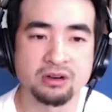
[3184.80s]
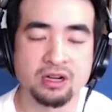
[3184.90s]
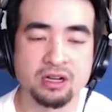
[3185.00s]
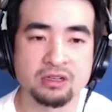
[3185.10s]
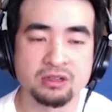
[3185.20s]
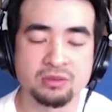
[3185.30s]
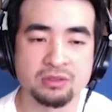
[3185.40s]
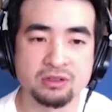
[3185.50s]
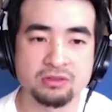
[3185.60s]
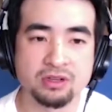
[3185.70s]
on in
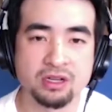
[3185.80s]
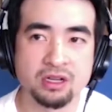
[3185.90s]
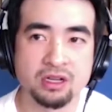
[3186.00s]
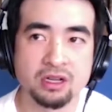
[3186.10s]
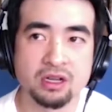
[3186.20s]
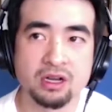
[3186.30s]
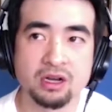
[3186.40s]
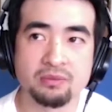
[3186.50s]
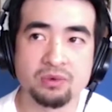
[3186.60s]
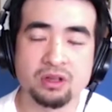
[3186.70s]
terms of,
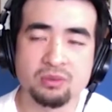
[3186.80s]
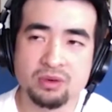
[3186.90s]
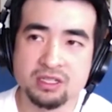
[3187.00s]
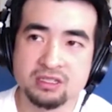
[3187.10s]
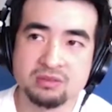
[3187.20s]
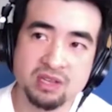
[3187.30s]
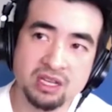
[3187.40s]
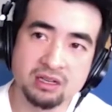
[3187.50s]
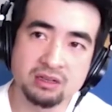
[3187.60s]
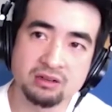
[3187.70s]
okay, what does this
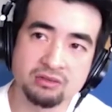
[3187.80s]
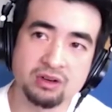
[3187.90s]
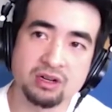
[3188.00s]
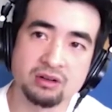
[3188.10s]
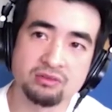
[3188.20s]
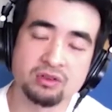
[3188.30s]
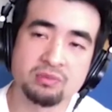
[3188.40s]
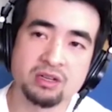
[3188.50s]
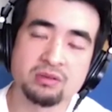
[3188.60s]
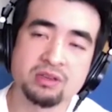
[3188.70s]
mean for
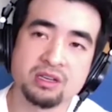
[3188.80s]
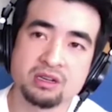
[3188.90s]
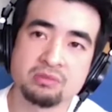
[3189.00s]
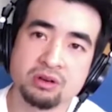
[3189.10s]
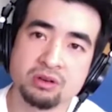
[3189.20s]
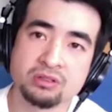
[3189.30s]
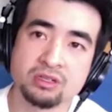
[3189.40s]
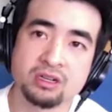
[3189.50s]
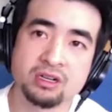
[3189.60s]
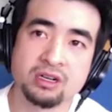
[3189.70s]
me to be a
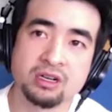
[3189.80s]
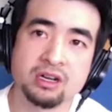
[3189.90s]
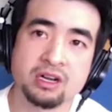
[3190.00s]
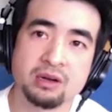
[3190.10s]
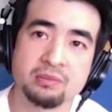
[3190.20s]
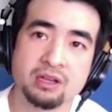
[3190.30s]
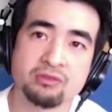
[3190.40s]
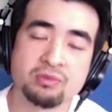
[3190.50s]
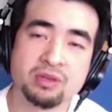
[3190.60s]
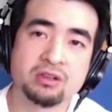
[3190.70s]
composer
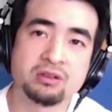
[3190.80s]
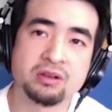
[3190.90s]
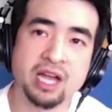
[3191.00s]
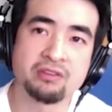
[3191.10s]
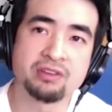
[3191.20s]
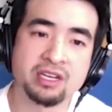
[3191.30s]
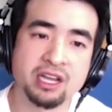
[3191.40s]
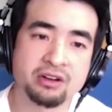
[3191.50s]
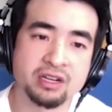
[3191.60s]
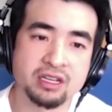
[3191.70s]
and for me to have
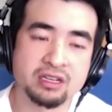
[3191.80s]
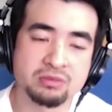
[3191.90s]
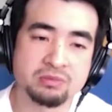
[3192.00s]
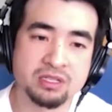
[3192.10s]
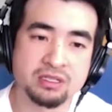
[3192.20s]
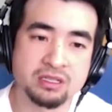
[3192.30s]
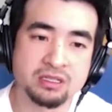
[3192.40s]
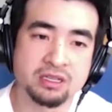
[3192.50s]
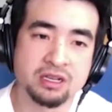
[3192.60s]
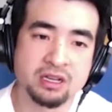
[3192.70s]
integrity in this
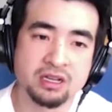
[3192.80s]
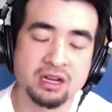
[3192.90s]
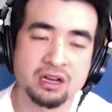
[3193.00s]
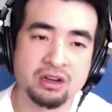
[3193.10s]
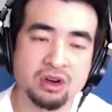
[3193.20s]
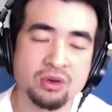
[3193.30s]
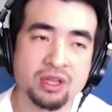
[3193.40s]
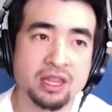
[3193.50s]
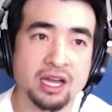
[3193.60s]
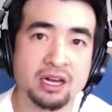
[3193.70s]
business?
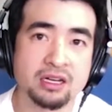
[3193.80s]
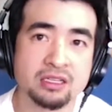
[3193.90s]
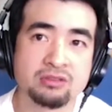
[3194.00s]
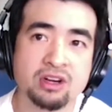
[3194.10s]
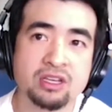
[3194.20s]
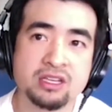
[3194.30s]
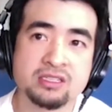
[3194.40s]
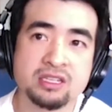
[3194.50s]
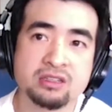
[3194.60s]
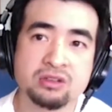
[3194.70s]
Knowing that it's very
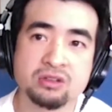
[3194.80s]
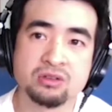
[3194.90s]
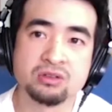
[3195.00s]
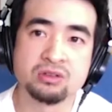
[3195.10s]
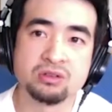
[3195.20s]
easy to